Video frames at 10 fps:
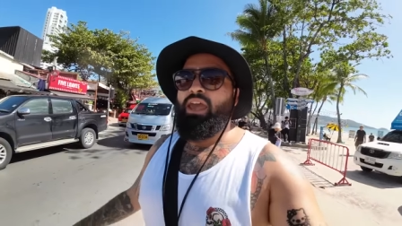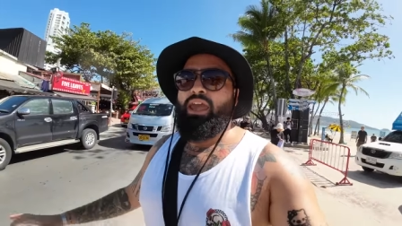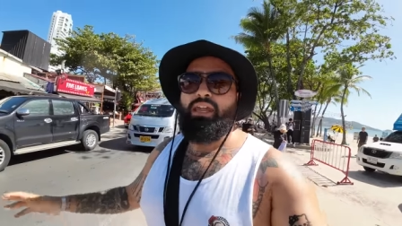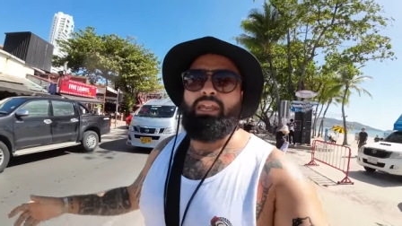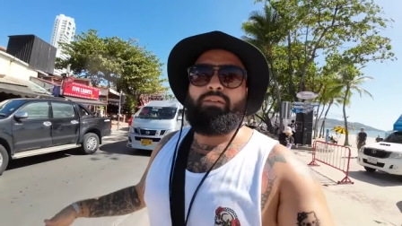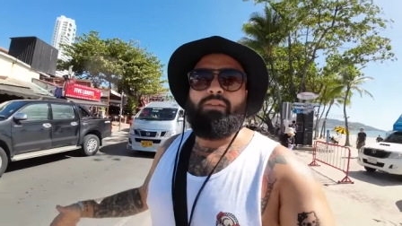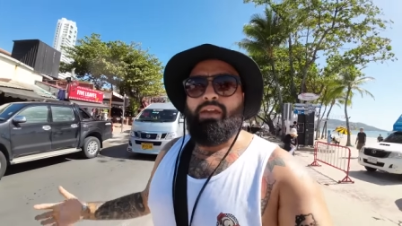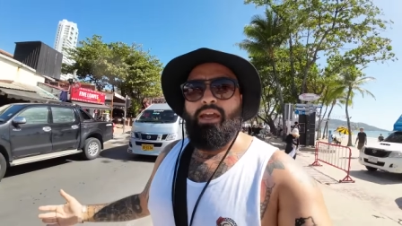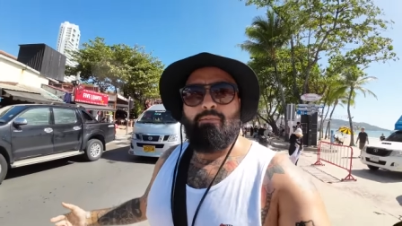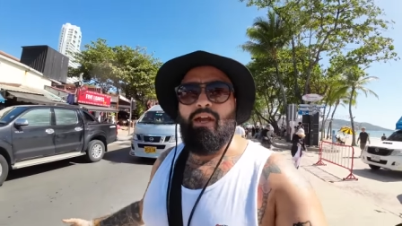And
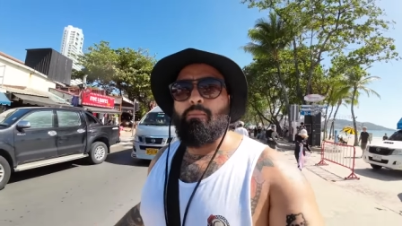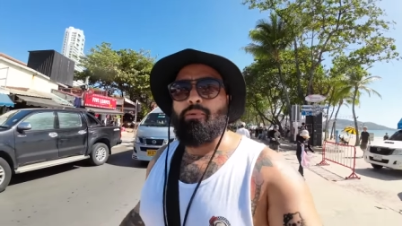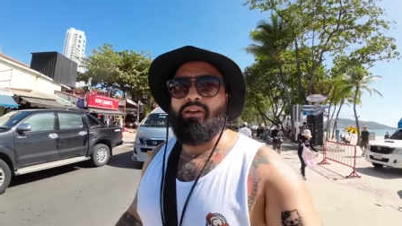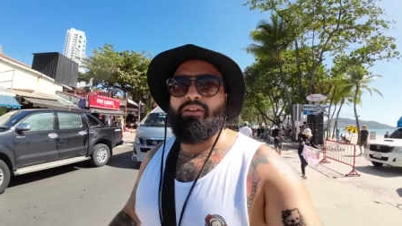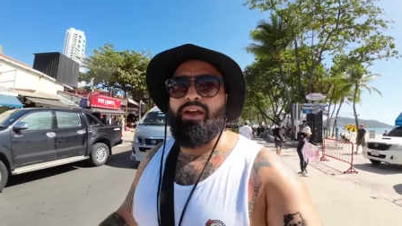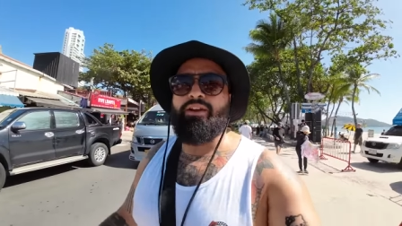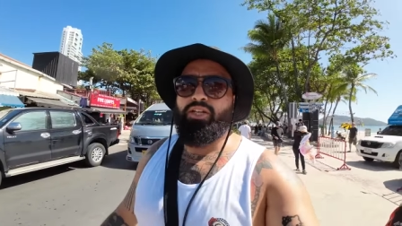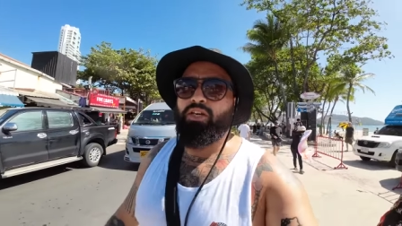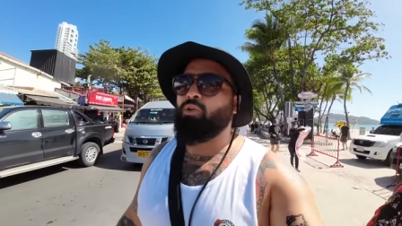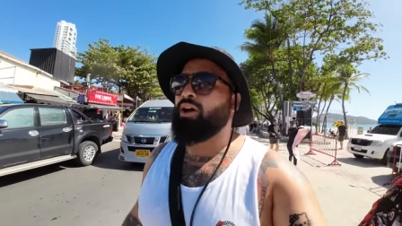in my opinion,
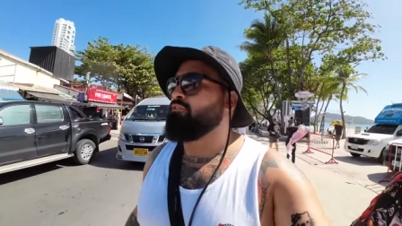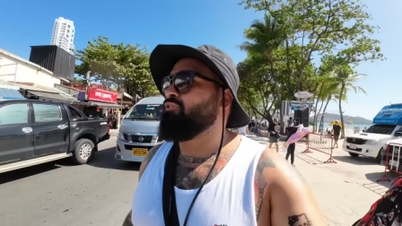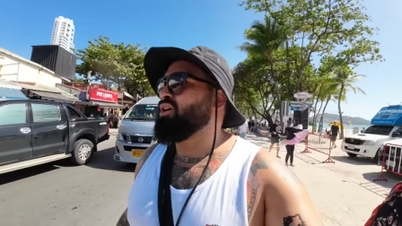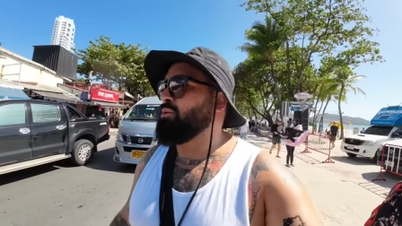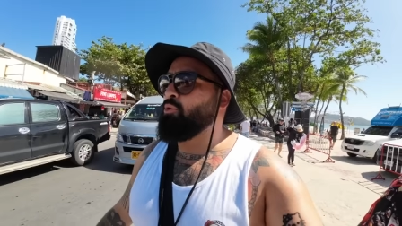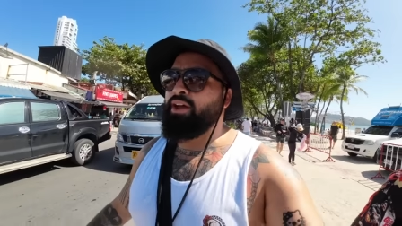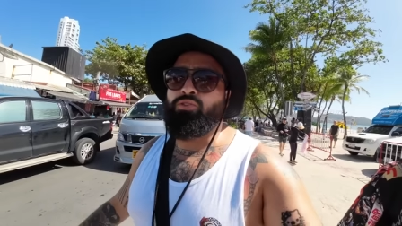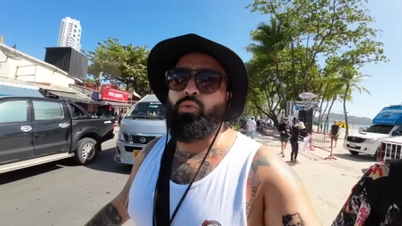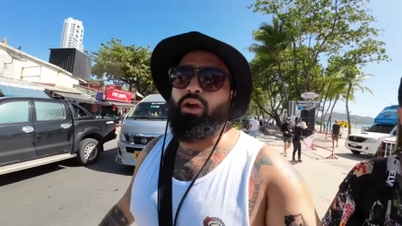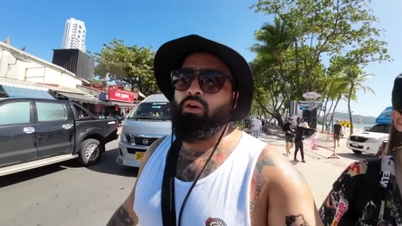actually quite affordable
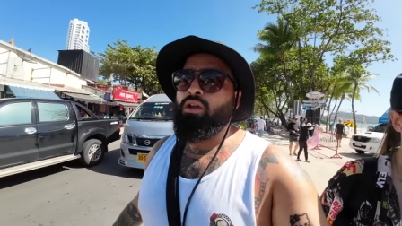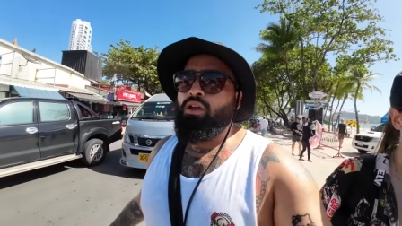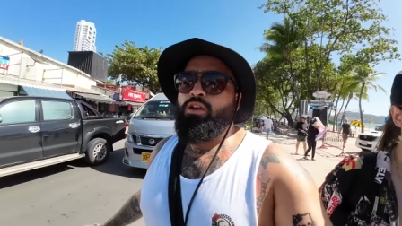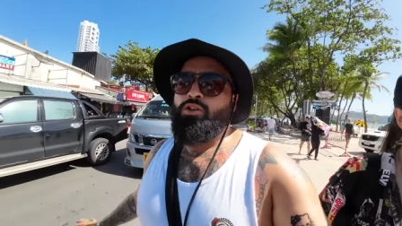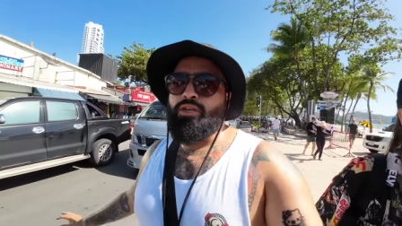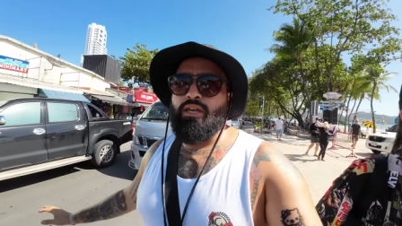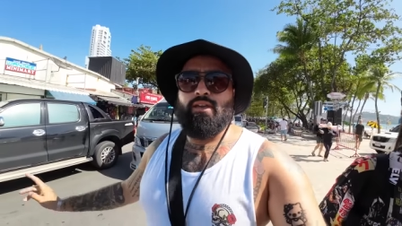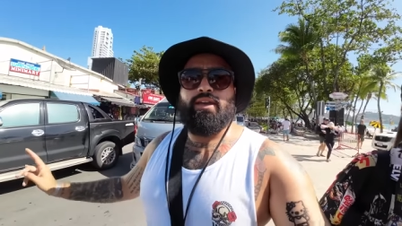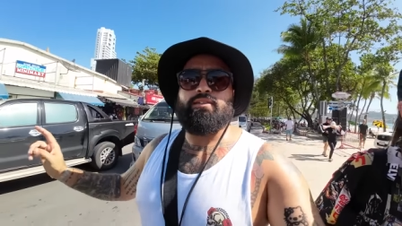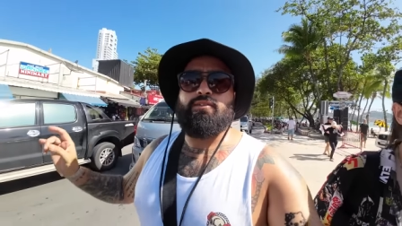as well you can
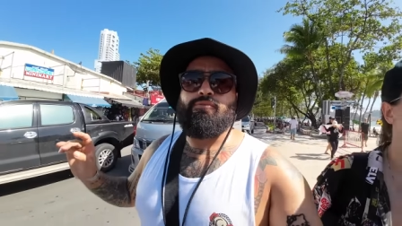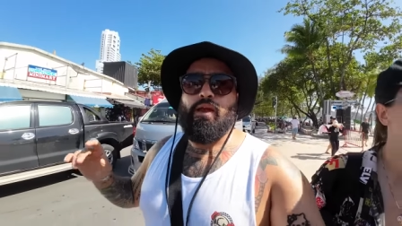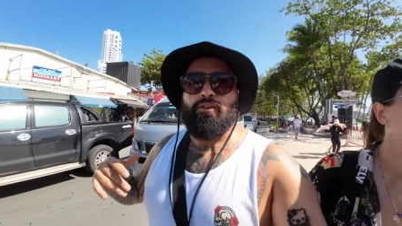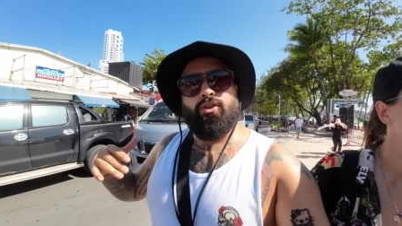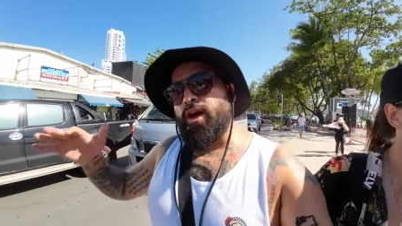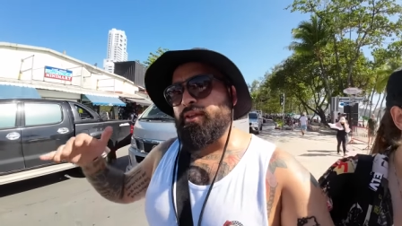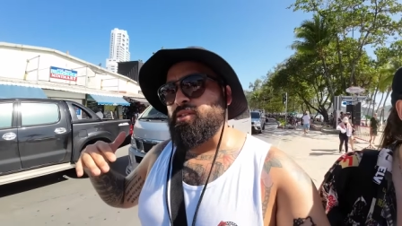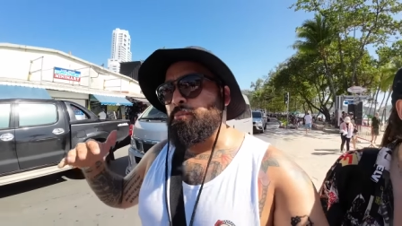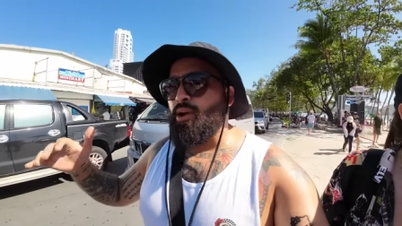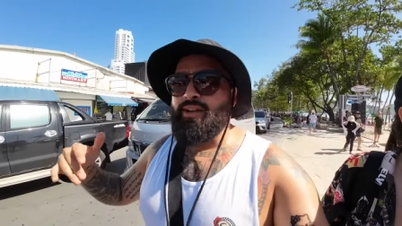get I'll throw out
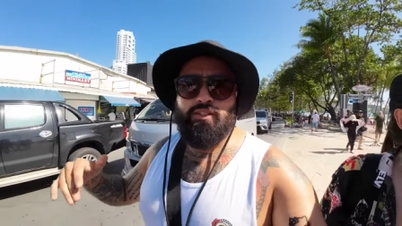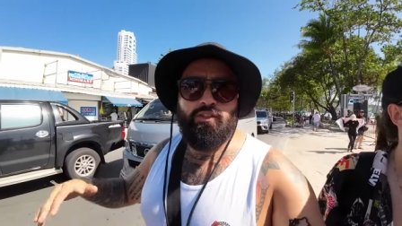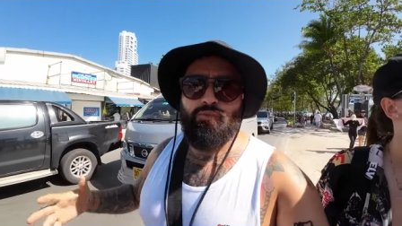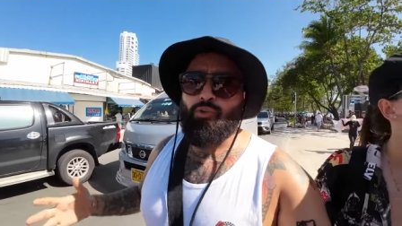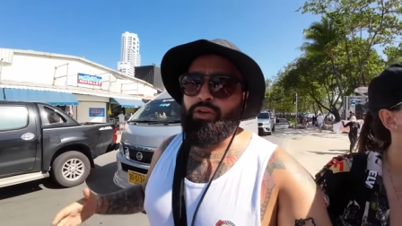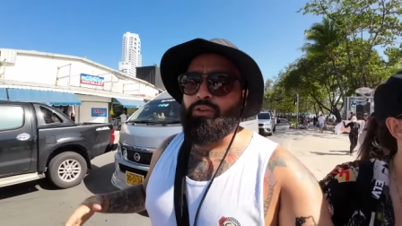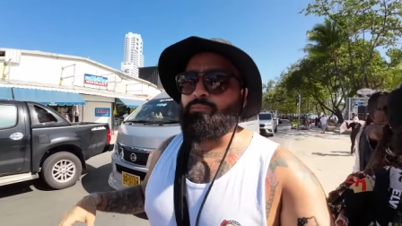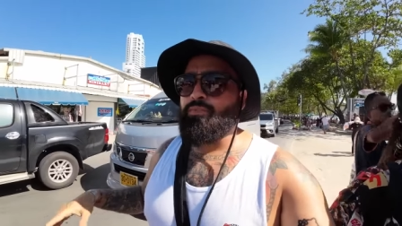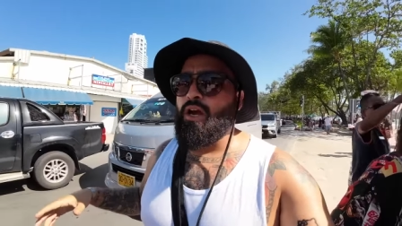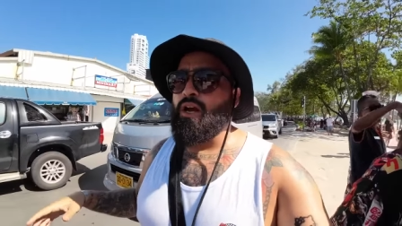some prices for you
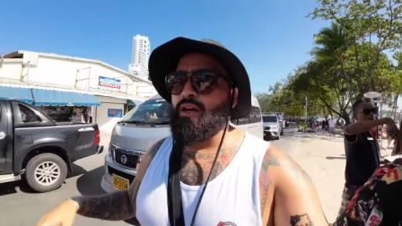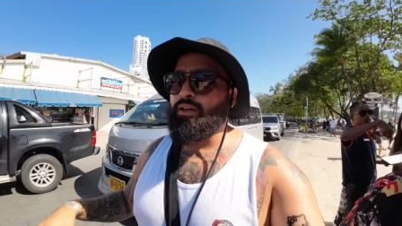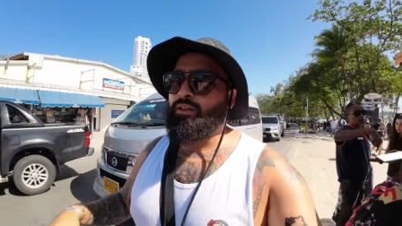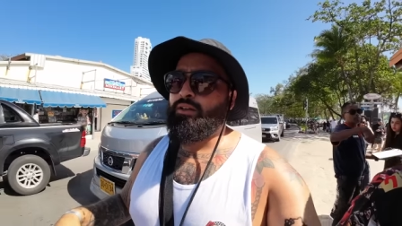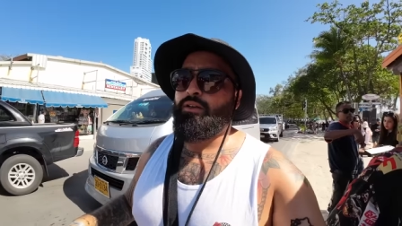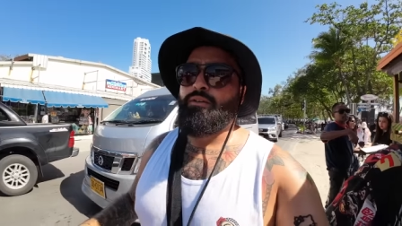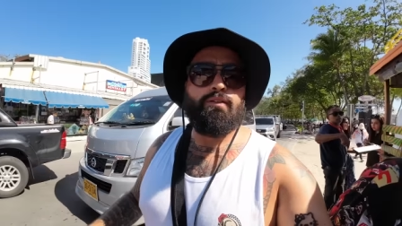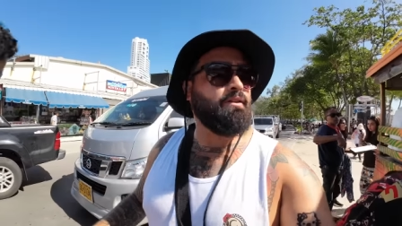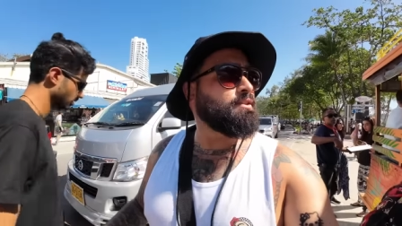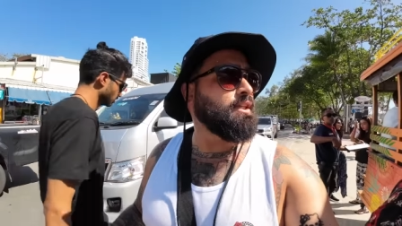
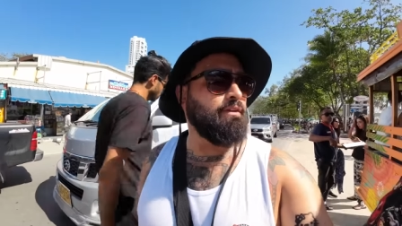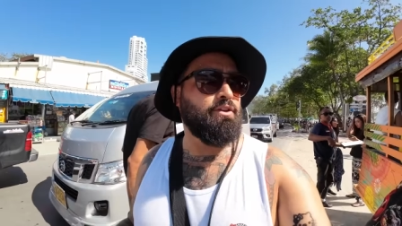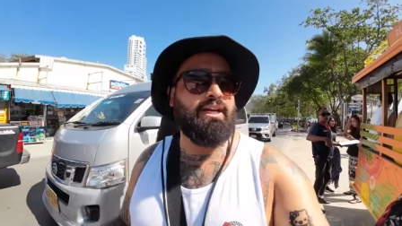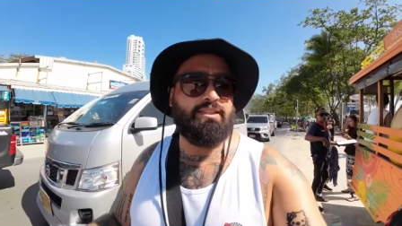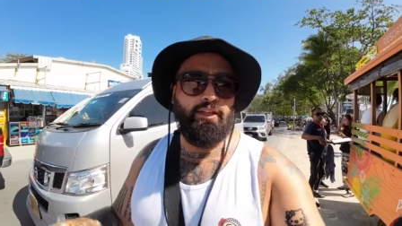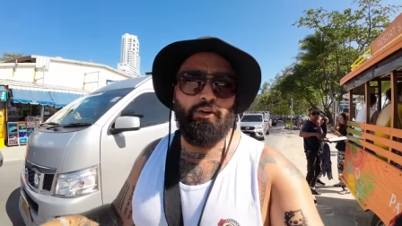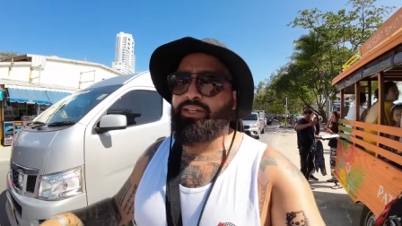uh, to give you guys a little